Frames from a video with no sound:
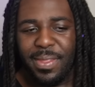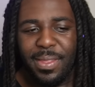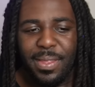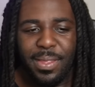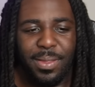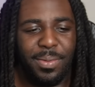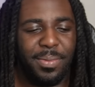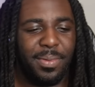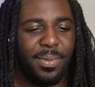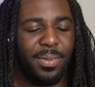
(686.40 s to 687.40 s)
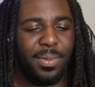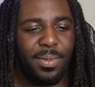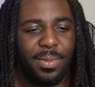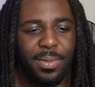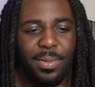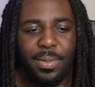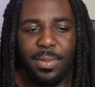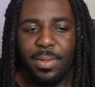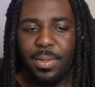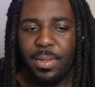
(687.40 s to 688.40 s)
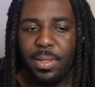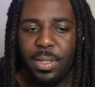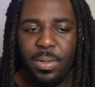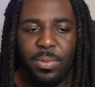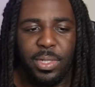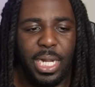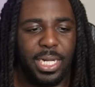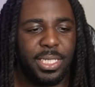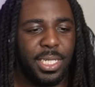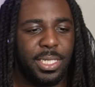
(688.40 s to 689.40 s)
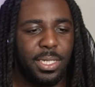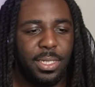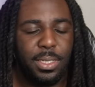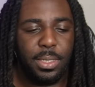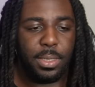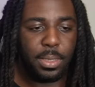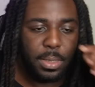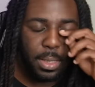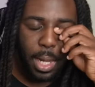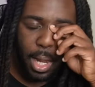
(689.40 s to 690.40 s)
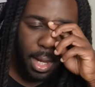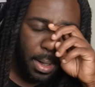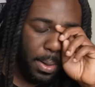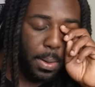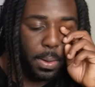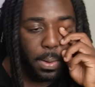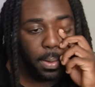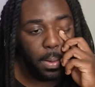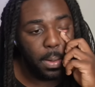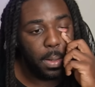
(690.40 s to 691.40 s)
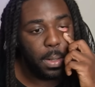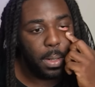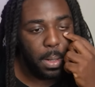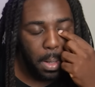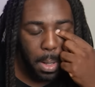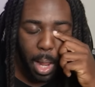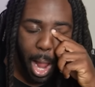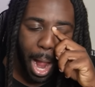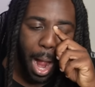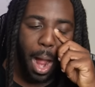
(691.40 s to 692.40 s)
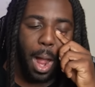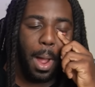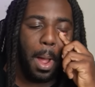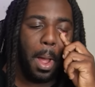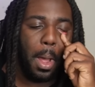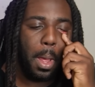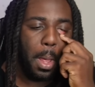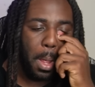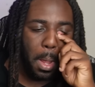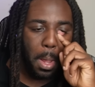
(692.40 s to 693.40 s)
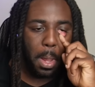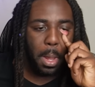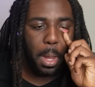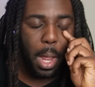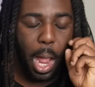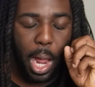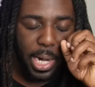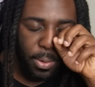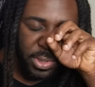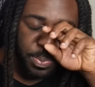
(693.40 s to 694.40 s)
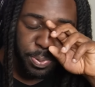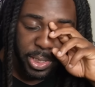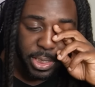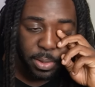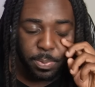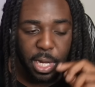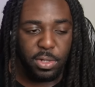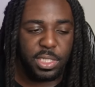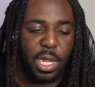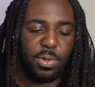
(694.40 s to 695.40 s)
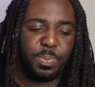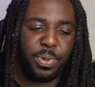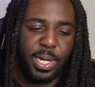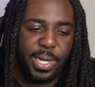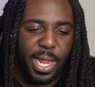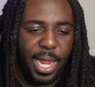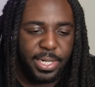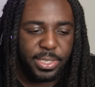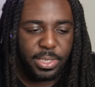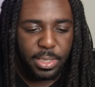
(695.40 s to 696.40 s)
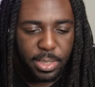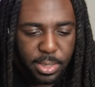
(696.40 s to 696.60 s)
You're right. I don't have a brother, but I kind of know what it's like. Because oh. I have you, dude. You're like oh. my brother. Oh, really? that was pretty. Yeah, that was, that was you're to me nice. like Don is to